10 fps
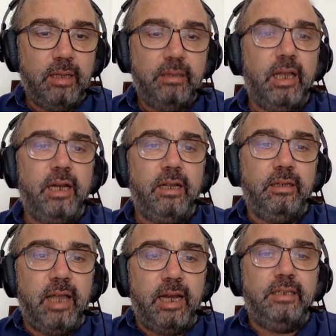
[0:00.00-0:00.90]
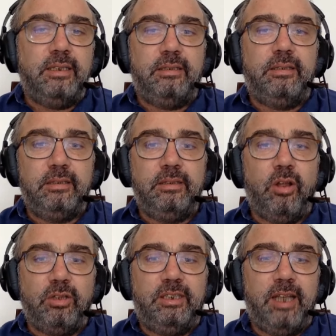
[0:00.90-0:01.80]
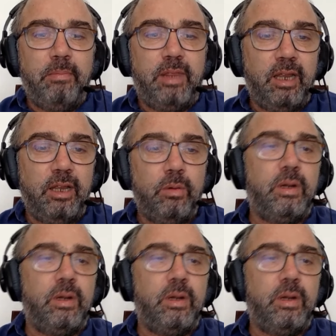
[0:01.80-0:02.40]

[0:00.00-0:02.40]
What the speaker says: That is not something you